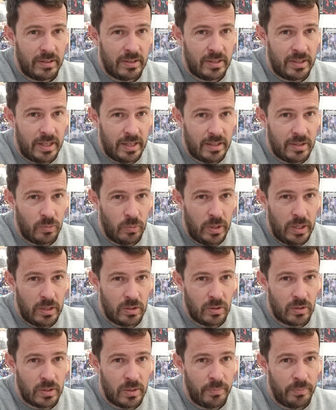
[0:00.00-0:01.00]
6
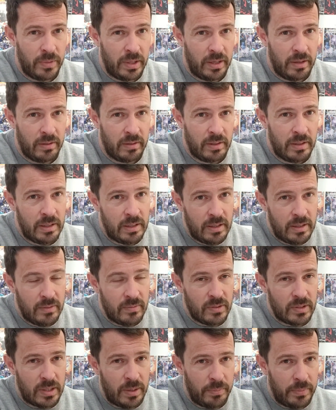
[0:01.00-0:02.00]
weeks or something
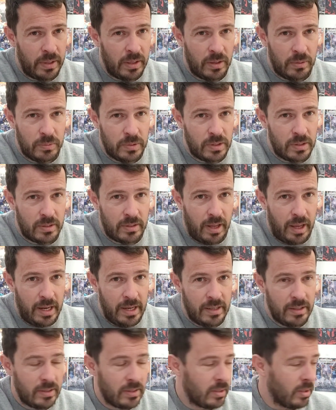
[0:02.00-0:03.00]
that was
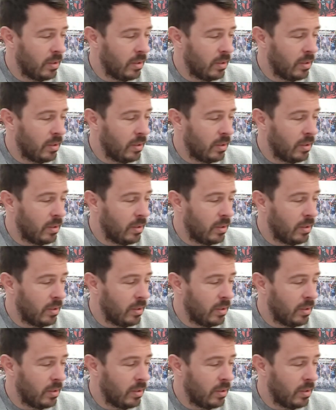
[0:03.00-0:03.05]
in